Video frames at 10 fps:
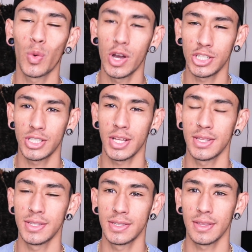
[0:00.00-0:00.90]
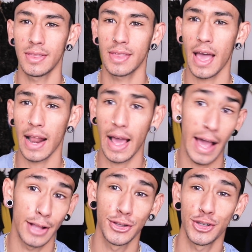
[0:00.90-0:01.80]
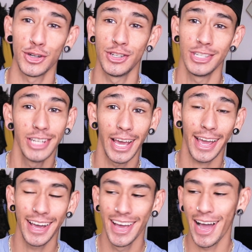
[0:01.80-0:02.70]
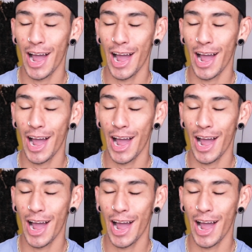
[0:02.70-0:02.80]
questions that I answered today.